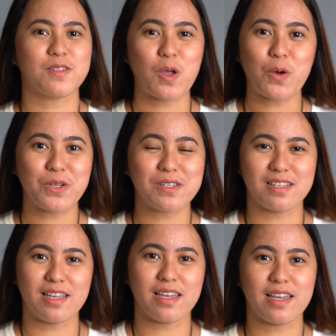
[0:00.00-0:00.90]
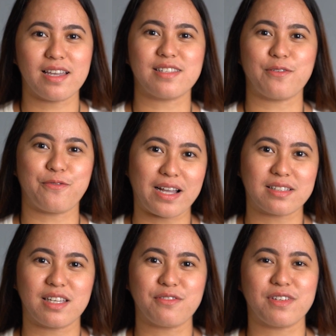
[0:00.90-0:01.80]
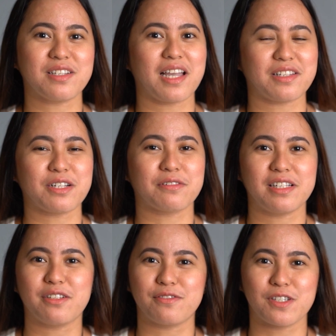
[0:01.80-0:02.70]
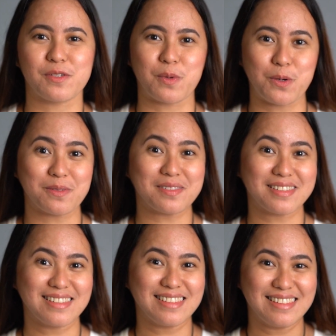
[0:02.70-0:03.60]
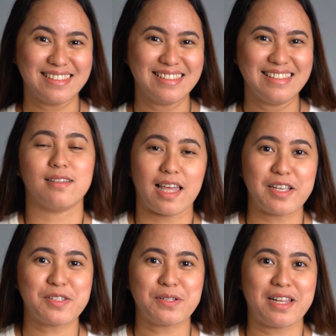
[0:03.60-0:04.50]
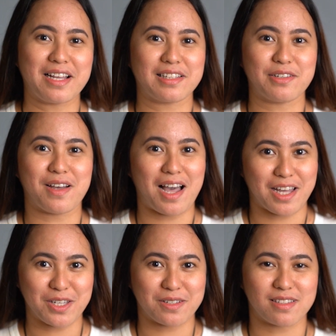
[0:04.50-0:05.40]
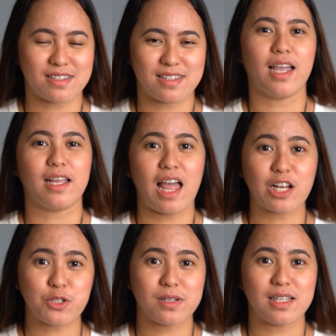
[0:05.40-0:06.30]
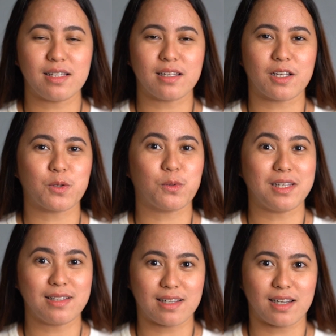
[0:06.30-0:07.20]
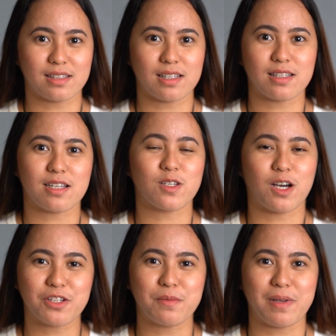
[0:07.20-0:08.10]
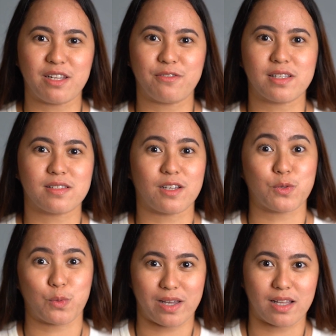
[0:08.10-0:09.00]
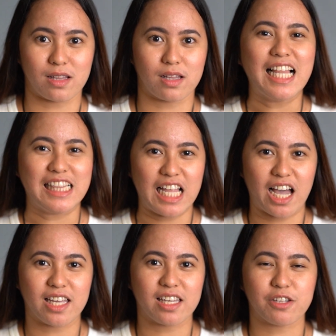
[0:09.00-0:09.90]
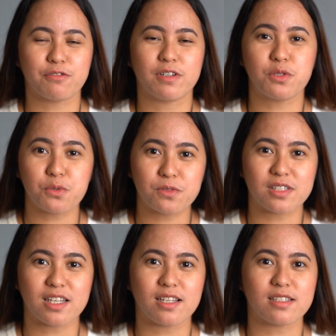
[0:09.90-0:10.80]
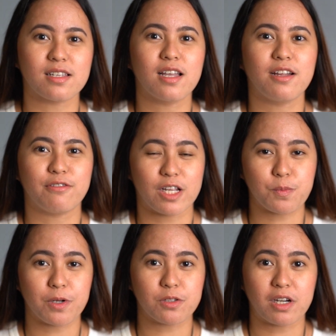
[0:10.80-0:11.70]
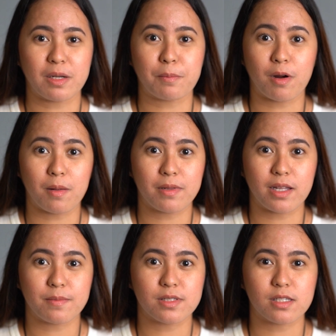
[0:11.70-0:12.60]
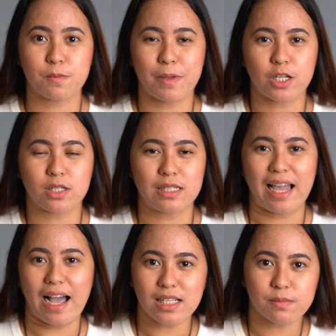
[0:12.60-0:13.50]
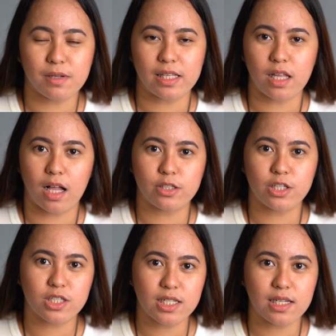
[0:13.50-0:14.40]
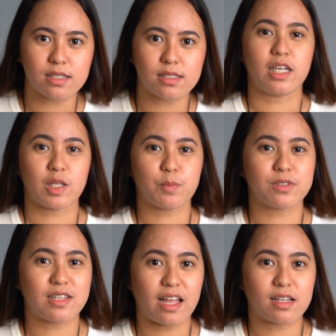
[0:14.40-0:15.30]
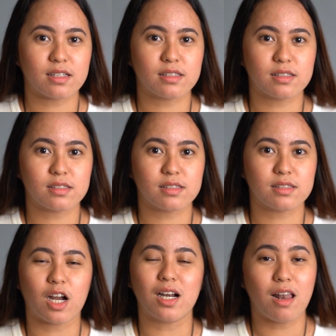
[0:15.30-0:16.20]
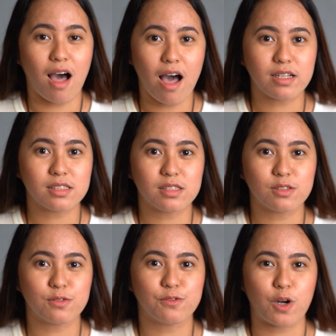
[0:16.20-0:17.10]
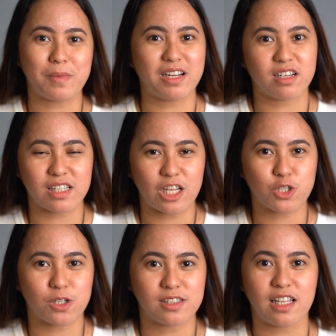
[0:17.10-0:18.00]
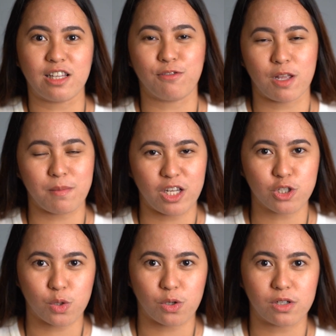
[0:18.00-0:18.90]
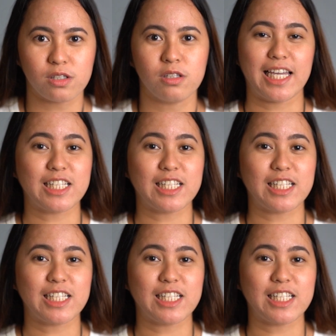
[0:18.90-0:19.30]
So you see, it's effective in getting rid of the smoke thanks to negative ions. And actually, not only that, it has other benefits as well. Like, it reduces respiratory problems, especially asthma and allergies. It protects our lungs from irritation and inflammation.